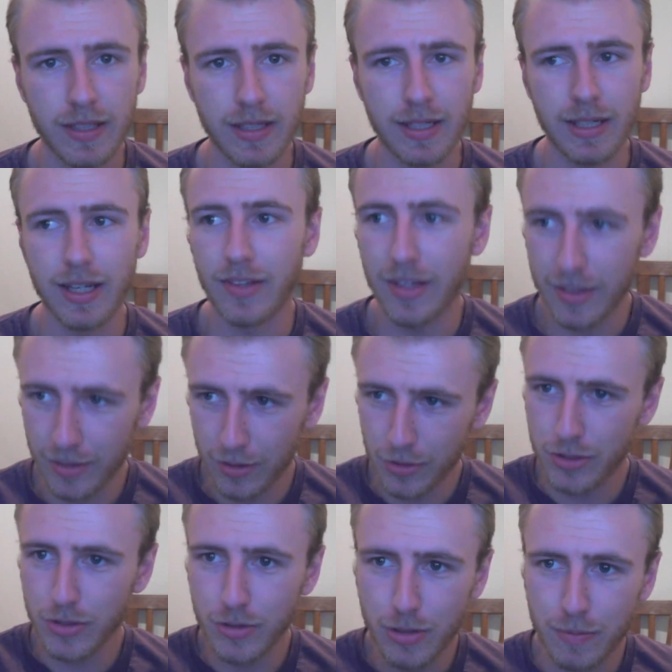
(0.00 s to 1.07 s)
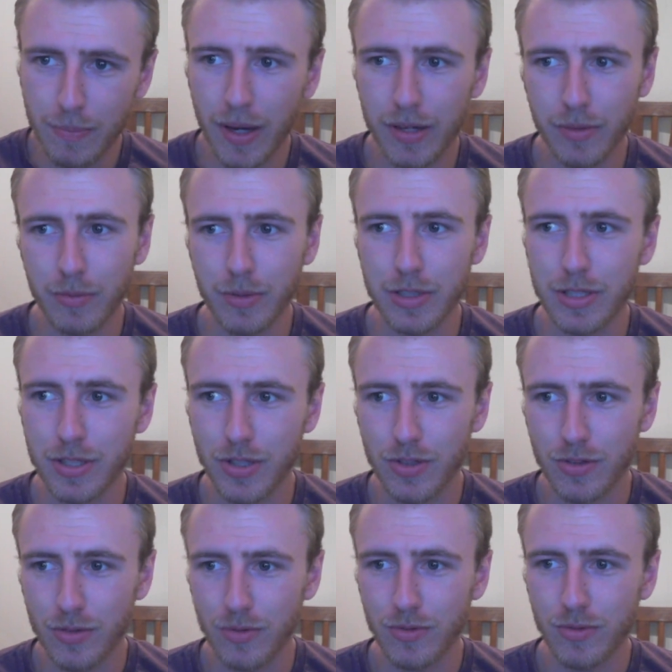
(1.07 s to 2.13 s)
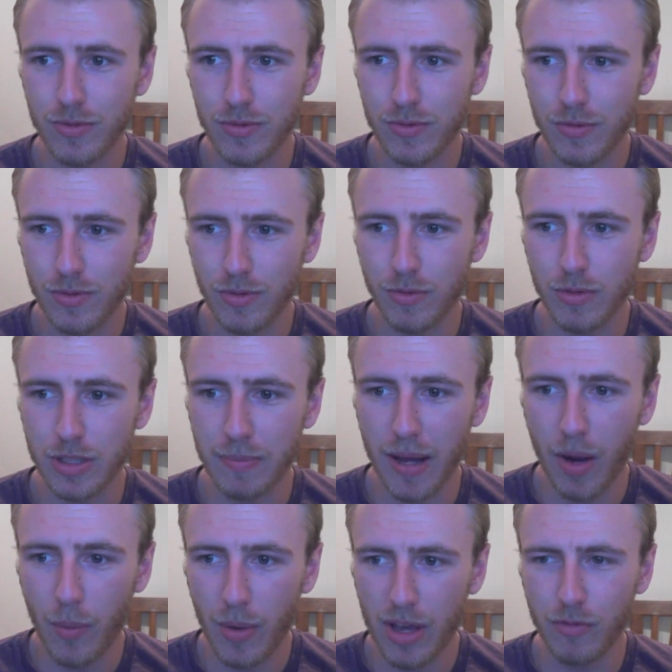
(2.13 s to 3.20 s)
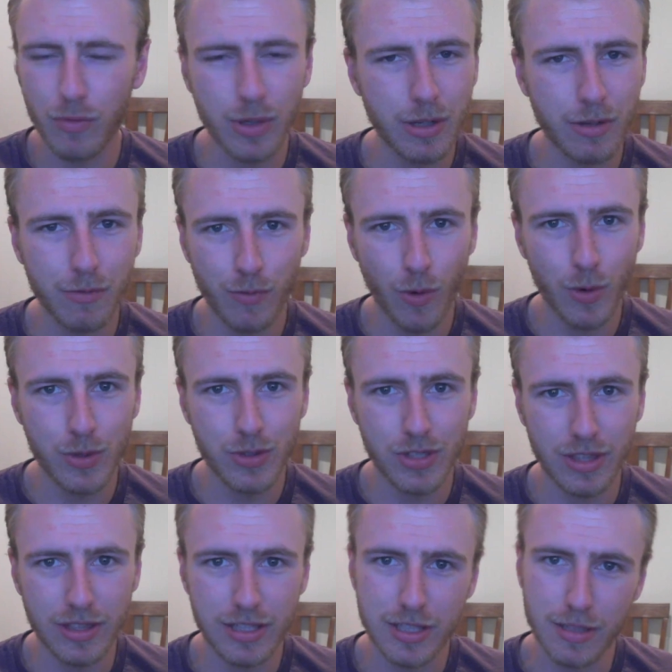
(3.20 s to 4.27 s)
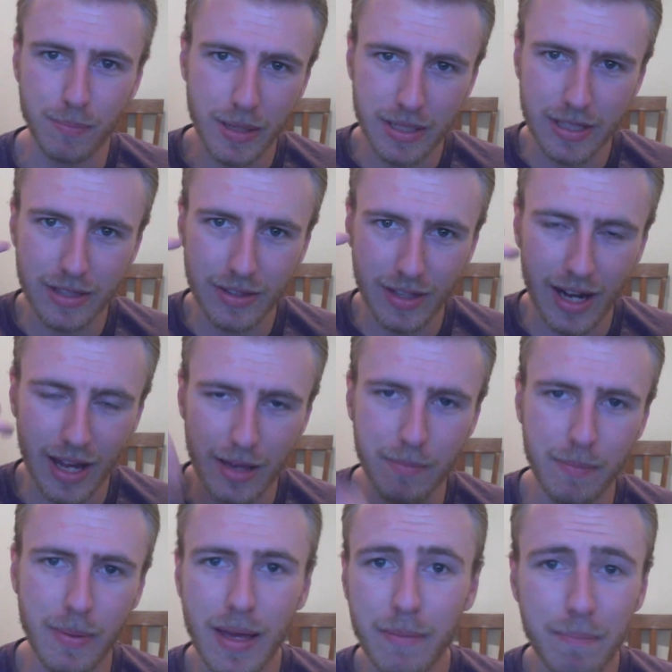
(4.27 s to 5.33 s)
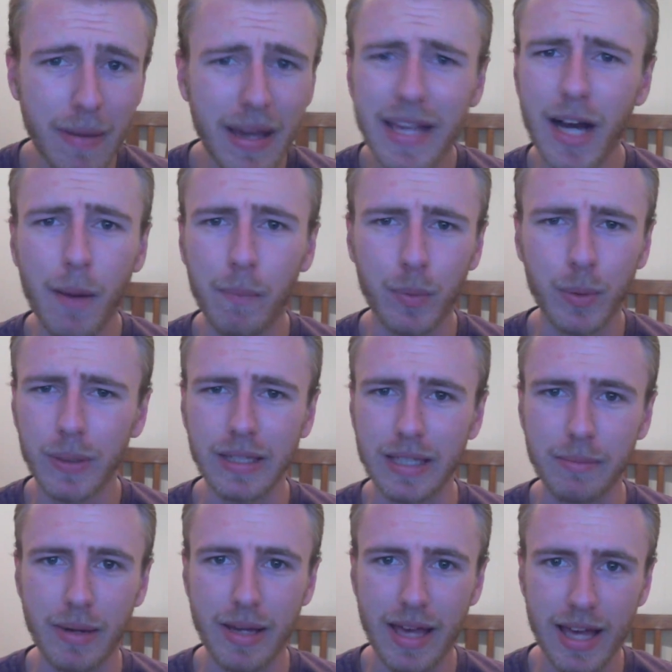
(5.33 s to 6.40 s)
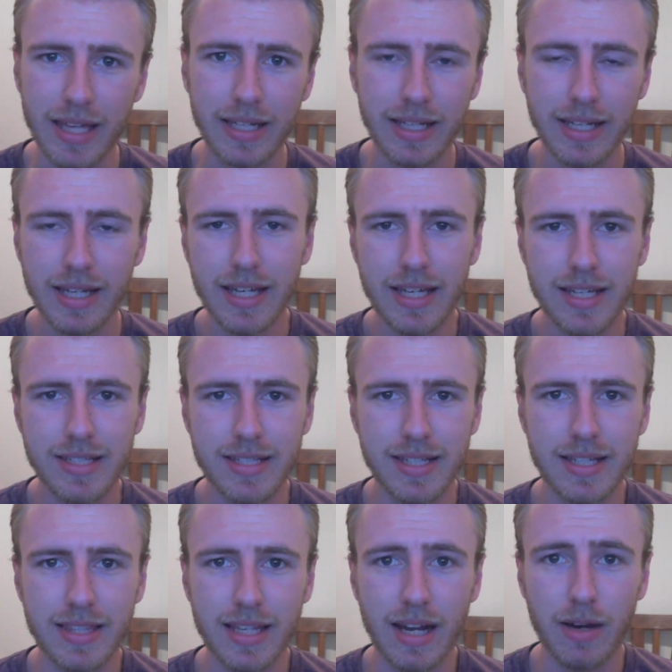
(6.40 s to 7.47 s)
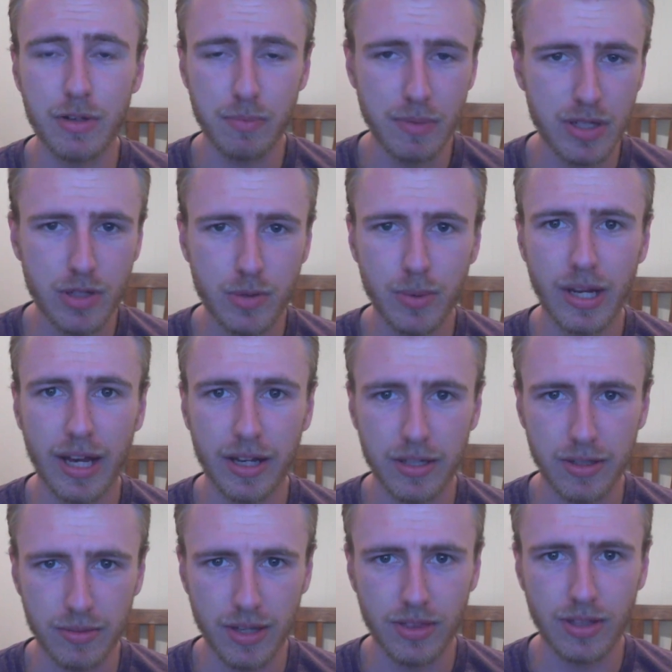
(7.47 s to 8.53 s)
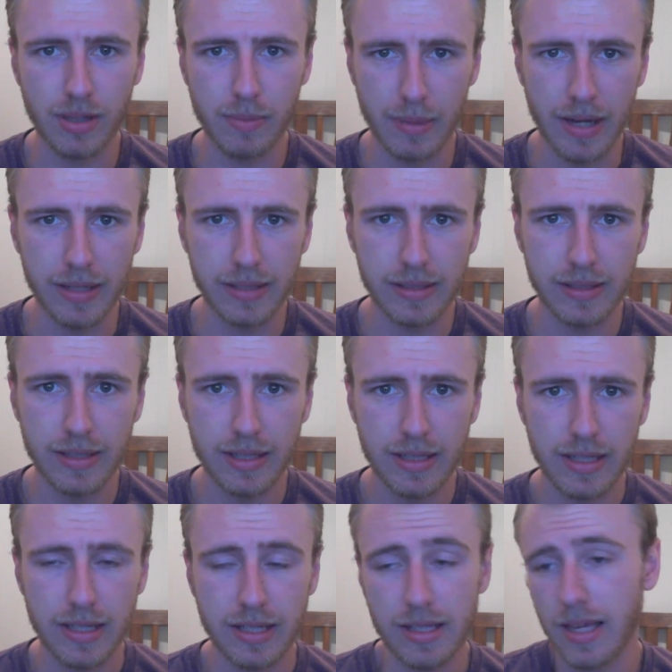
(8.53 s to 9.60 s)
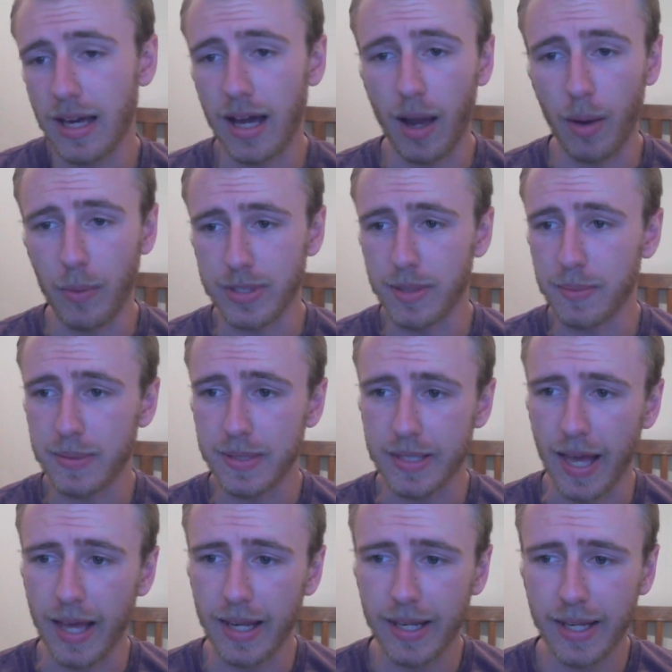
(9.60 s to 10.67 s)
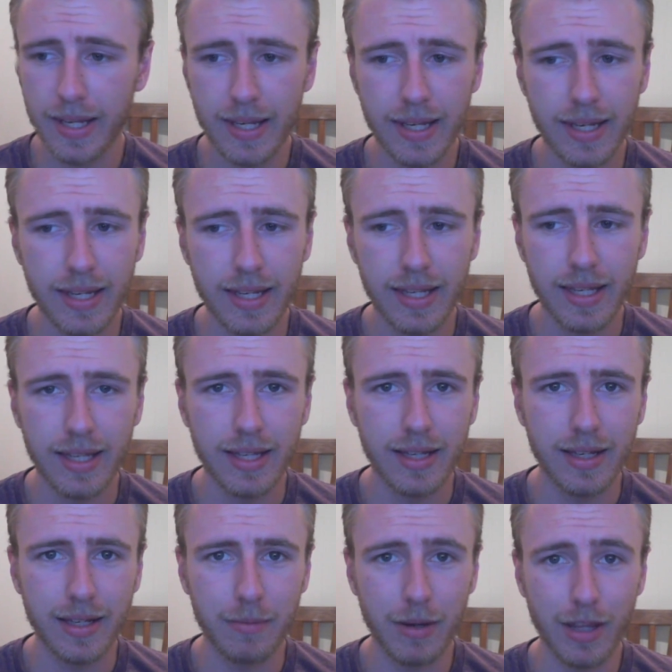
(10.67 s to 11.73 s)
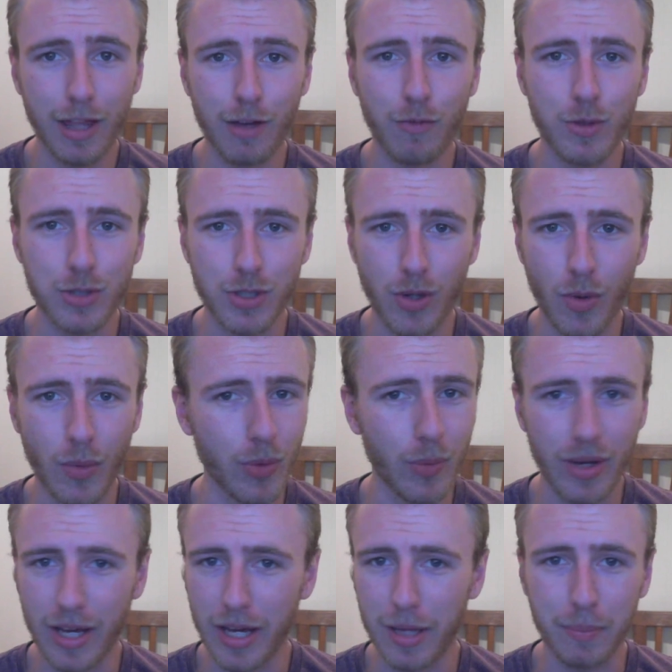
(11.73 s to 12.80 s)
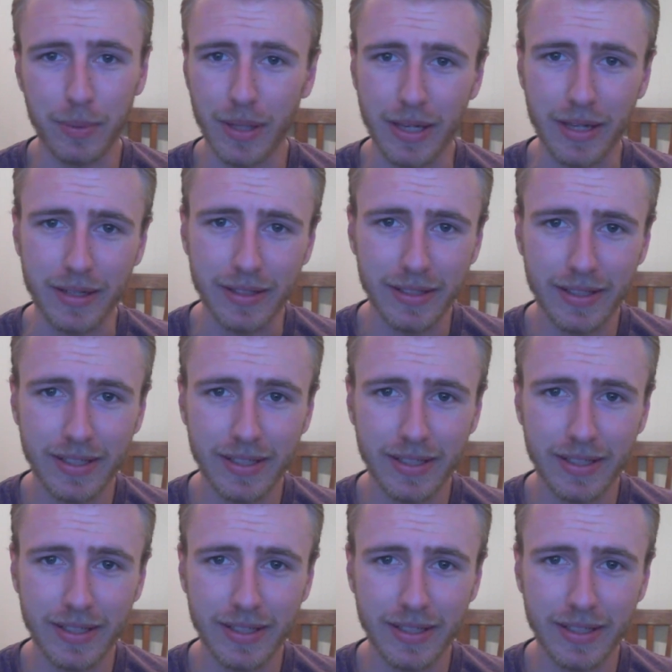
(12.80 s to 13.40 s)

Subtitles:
And that little snooze button was my way of reinforcing this opinion that I had made up really in my head, saying that I was miserable and I could do nothing about it. Yeah, I was upset. My life wasn't going the way I had planned it.